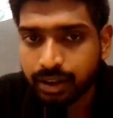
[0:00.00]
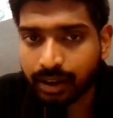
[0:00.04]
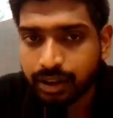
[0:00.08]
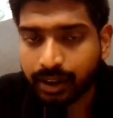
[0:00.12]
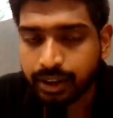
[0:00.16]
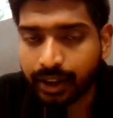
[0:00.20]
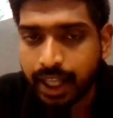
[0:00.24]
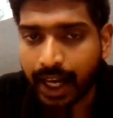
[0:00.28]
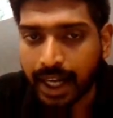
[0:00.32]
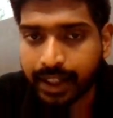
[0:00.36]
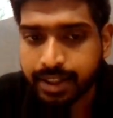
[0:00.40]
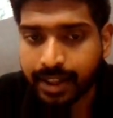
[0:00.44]

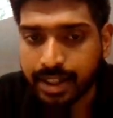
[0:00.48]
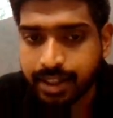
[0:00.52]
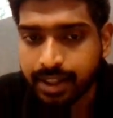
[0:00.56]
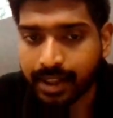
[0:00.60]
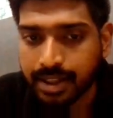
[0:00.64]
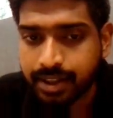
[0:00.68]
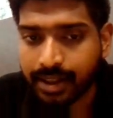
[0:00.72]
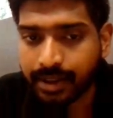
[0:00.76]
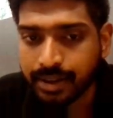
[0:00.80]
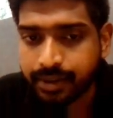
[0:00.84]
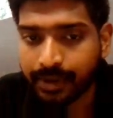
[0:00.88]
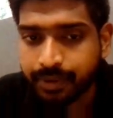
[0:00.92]
the
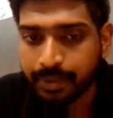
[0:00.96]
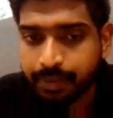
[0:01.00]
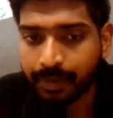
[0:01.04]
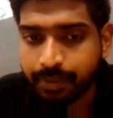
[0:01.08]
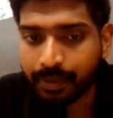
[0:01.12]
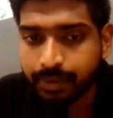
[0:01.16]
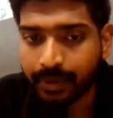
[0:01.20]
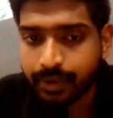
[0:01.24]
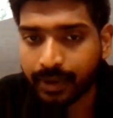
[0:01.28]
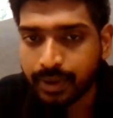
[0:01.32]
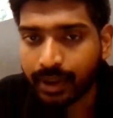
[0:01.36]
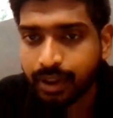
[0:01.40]
axes,
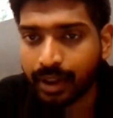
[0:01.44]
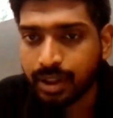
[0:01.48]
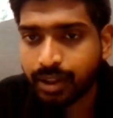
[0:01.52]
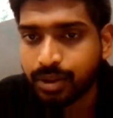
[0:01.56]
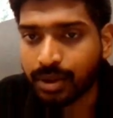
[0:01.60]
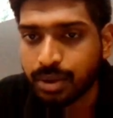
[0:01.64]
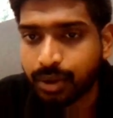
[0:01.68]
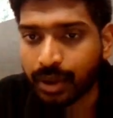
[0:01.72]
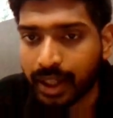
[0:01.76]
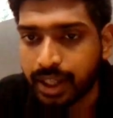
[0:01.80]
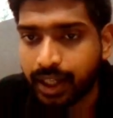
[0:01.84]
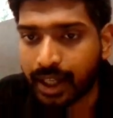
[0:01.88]

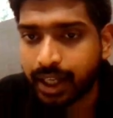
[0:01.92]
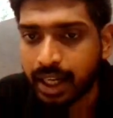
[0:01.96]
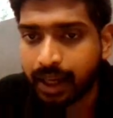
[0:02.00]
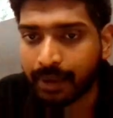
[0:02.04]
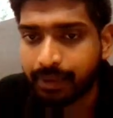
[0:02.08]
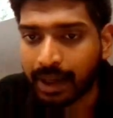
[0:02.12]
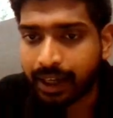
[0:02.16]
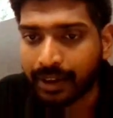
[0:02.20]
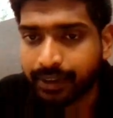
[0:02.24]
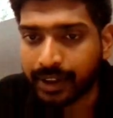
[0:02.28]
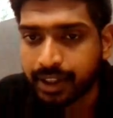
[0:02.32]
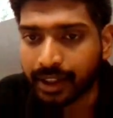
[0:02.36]
so here I am
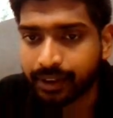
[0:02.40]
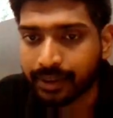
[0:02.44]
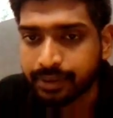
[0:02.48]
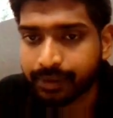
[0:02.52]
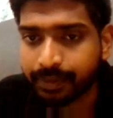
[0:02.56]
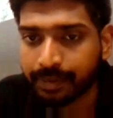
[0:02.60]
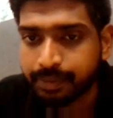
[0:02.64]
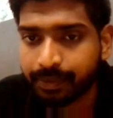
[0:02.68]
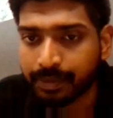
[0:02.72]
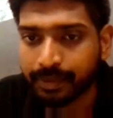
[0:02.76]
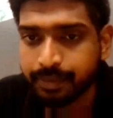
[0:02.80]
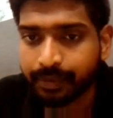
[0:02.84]
having
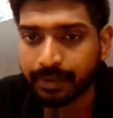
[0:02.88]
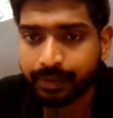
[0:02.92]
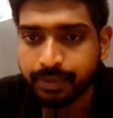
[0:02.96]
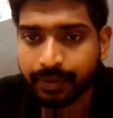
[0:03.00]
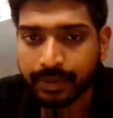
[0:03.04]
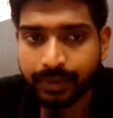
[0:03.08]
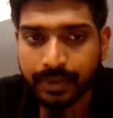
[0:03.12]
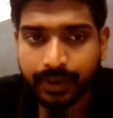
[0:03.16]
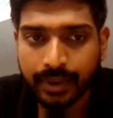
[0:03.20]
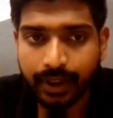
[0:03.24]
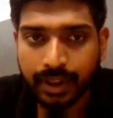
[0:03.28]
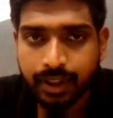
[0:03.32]

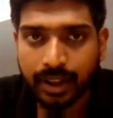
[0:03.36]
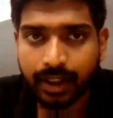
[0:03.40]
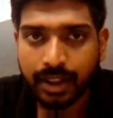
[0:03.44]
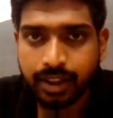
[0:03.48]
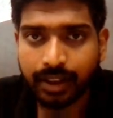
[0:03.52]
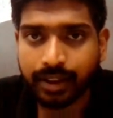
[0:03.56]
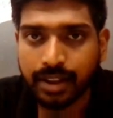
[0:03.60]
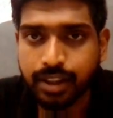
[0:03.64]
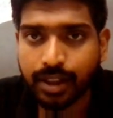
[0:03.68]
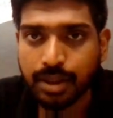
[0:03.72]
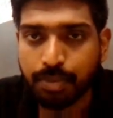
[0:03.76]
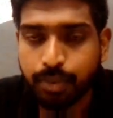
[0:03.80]

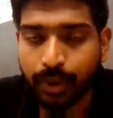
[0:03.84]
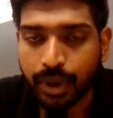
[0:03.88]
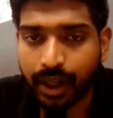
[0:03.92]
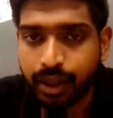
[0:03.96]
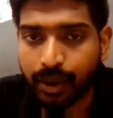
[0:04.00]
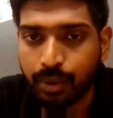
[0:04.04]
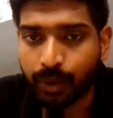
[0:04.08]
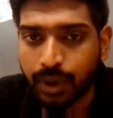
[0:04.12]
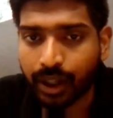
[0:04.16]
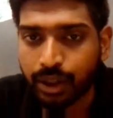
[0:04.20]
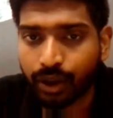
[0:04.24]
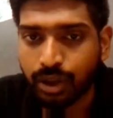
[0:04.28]
this point
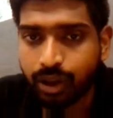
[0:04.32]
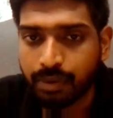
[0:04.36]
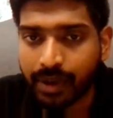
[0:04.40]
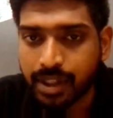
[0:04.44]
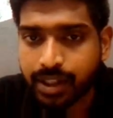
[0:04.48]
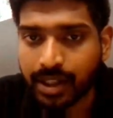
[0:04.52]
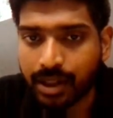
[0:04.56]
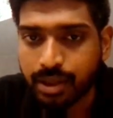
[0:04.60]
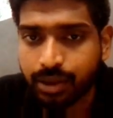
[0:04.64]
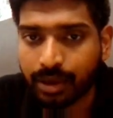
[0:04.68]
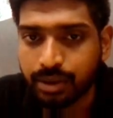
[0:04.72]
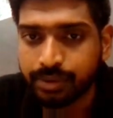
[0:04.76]
1 comma
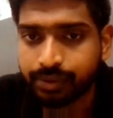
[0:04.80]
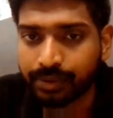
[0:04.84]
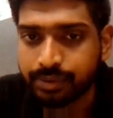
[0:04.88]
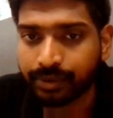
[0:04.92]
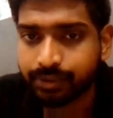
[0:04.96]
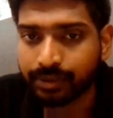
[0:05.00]
0,